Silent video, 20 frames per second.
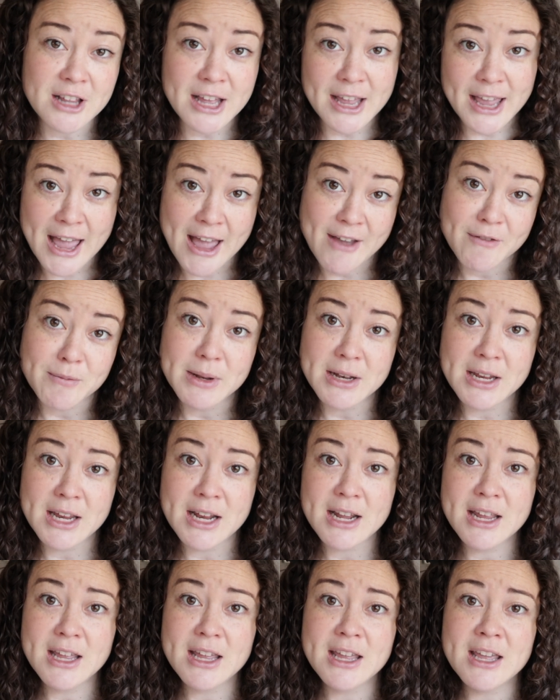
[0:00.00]
I have been
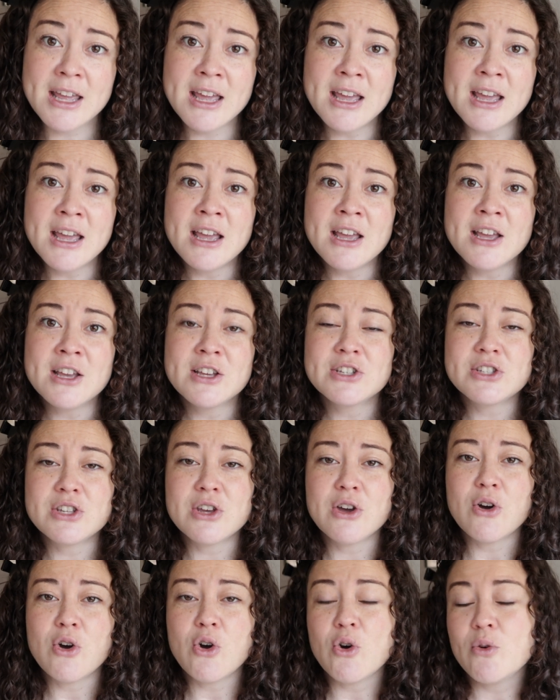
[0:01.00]
eating,
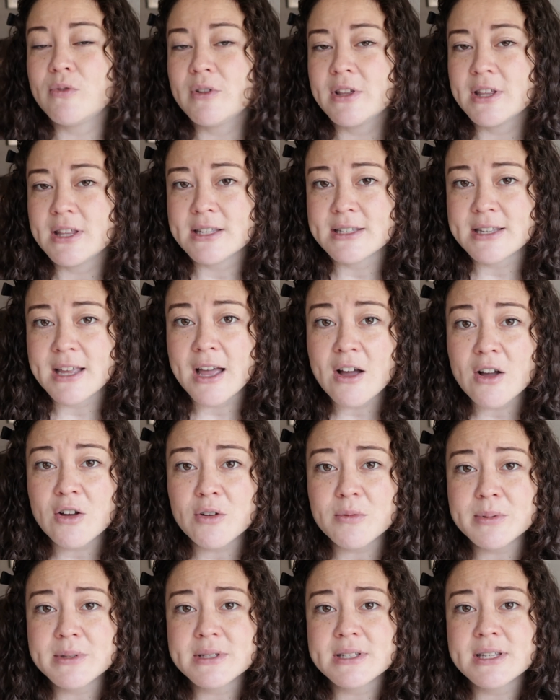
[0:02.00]
so hopefully this
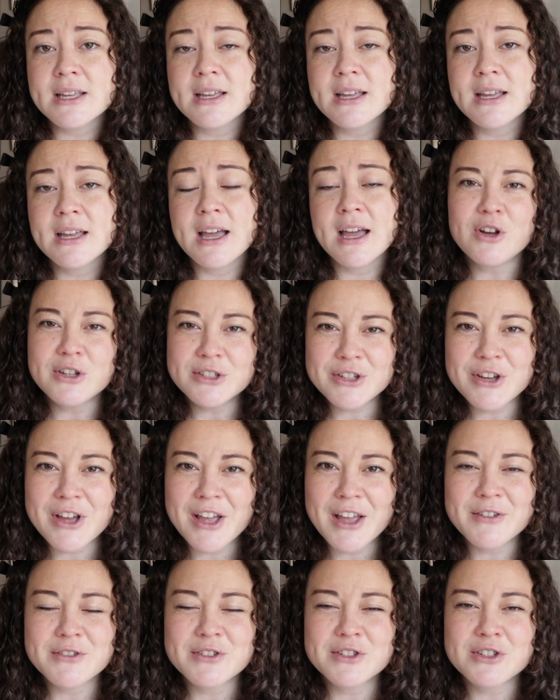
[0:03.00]
helps. Also, I
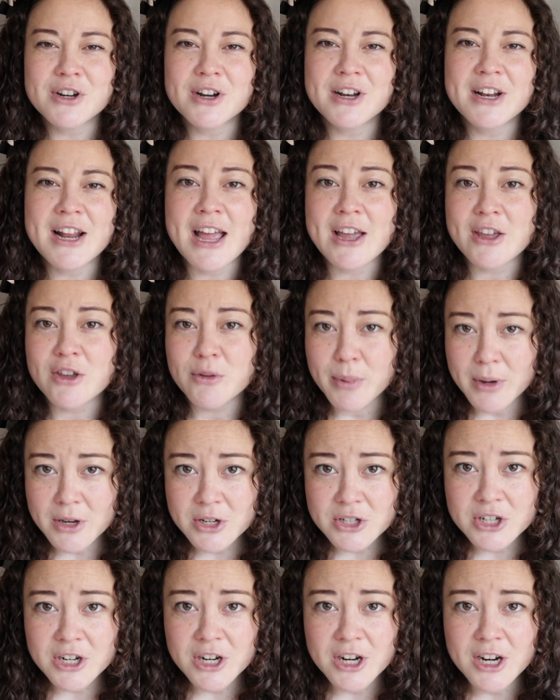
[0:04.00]
have started
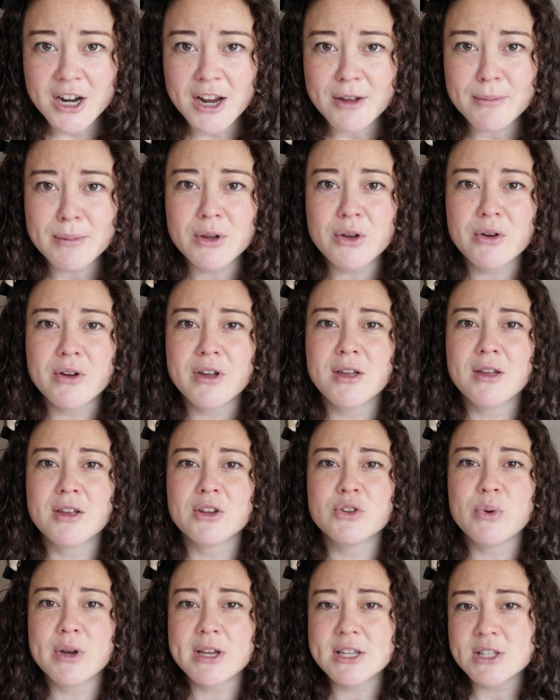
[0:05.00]
acupuncture. I've been going
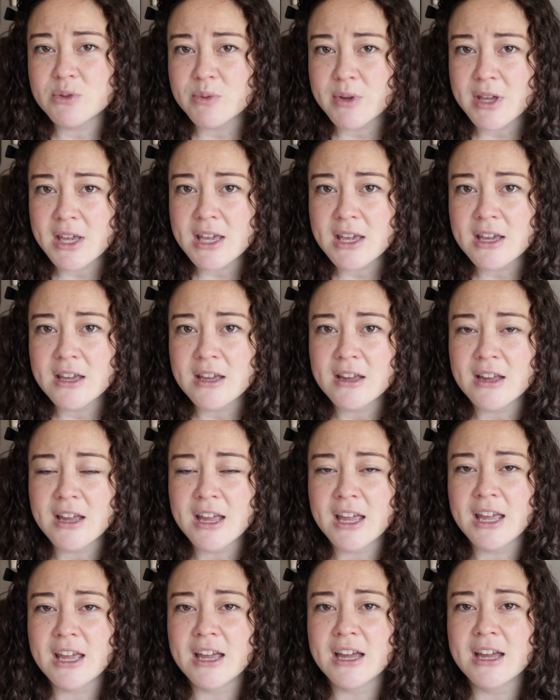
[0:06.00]
twice a week,
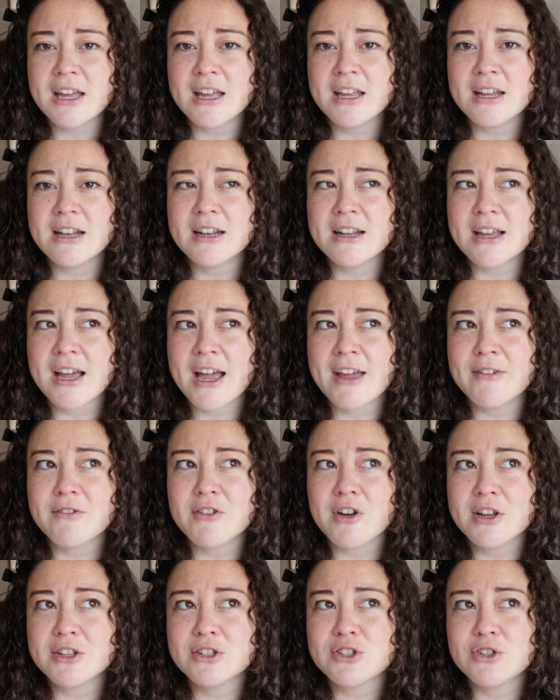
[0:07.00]
and I've
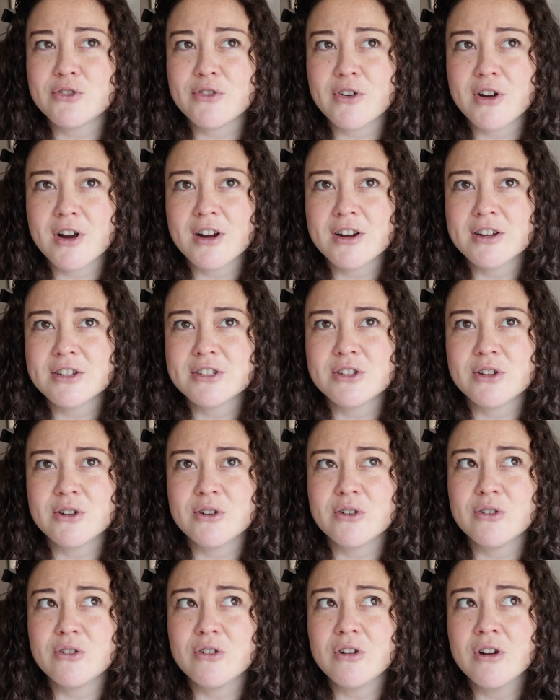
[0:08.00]
gone so far,
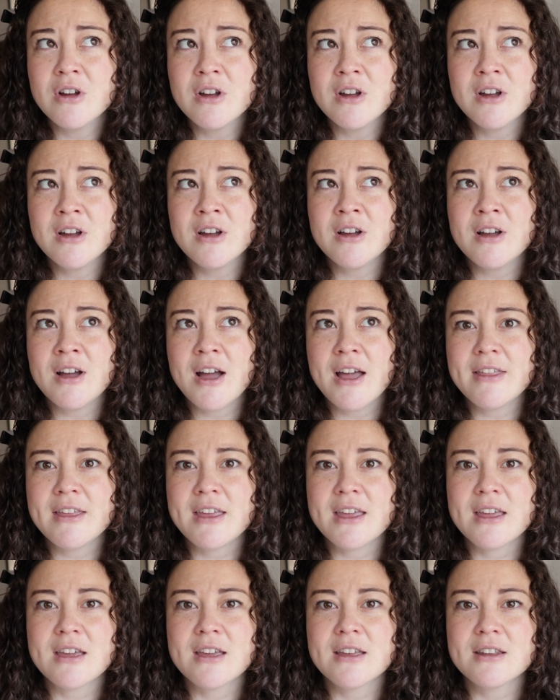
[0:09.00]
so I
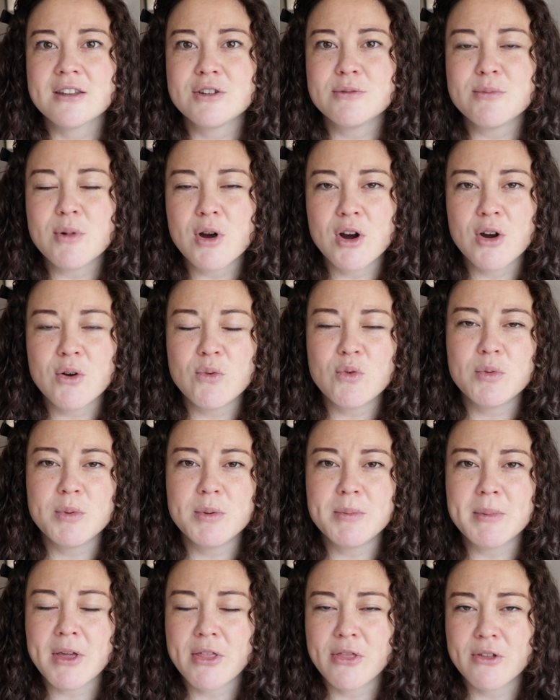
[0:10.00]
think tomorrow will be
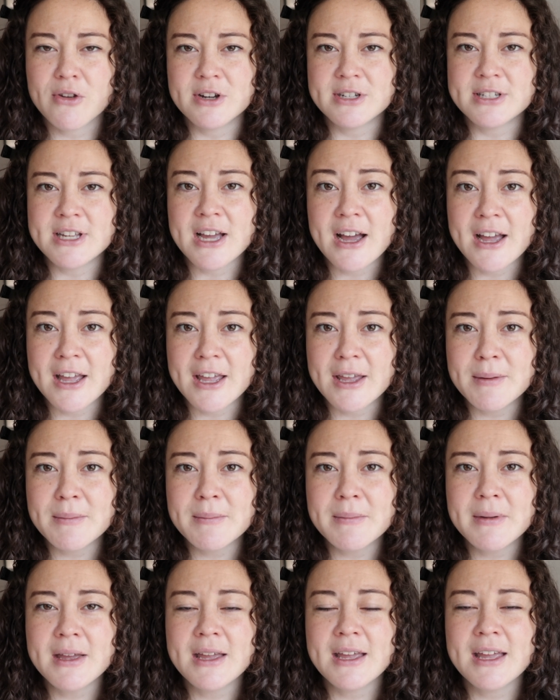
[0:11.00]
my third
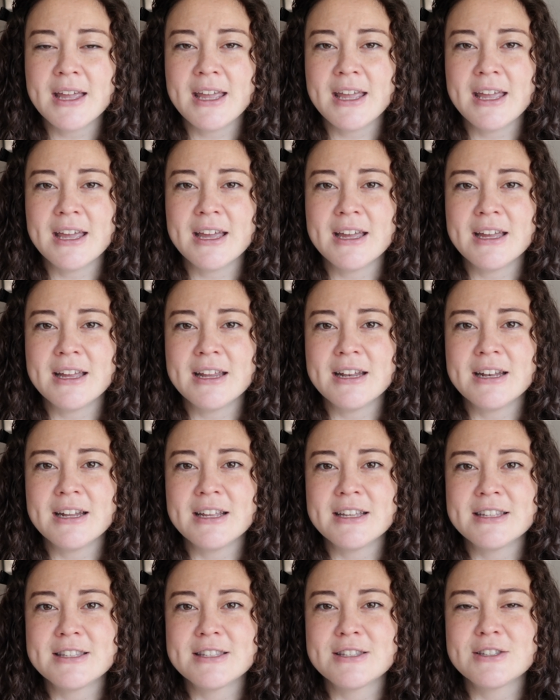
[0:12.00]
time, and
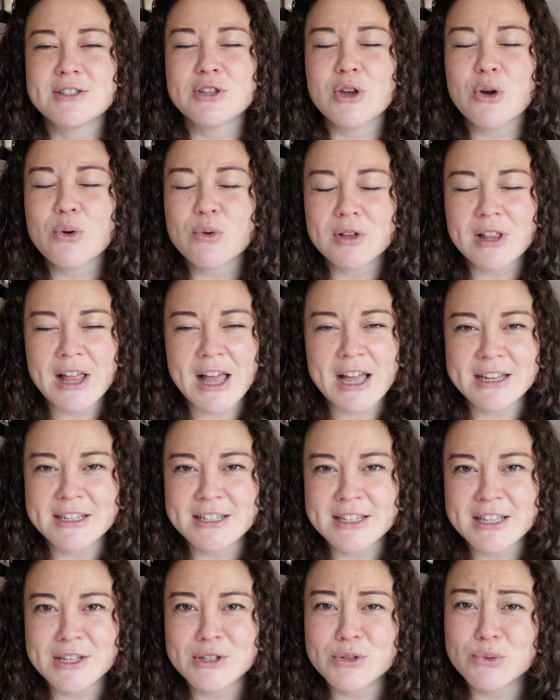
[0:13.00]
it's so
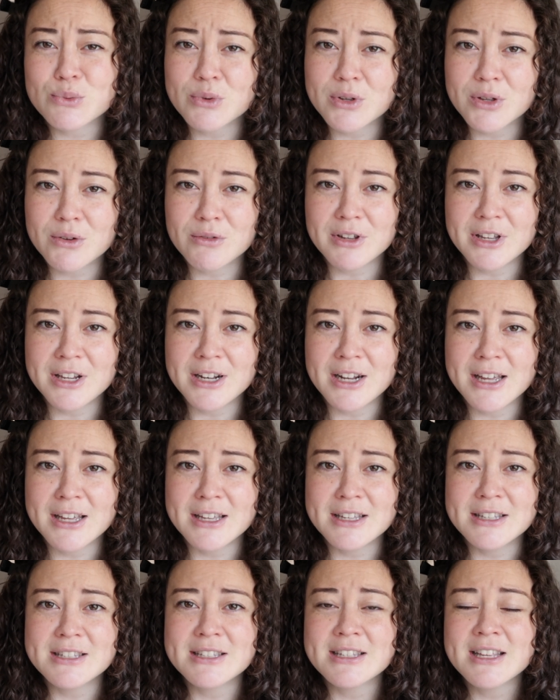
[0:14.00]
relaxing. It's really, really
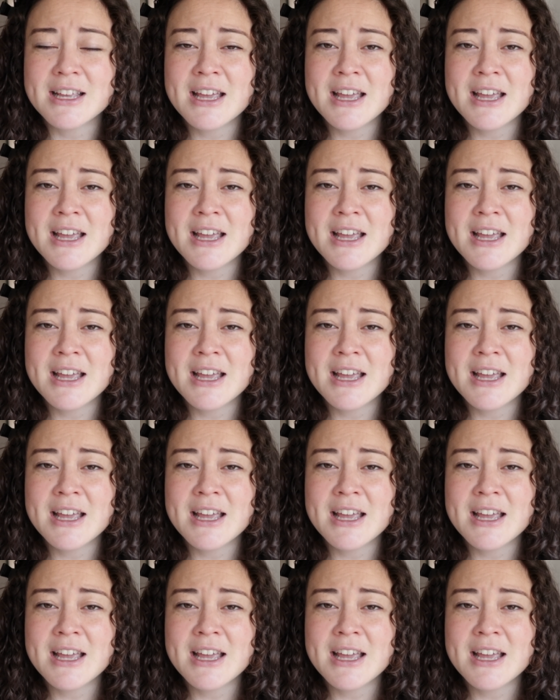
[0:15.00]
nice,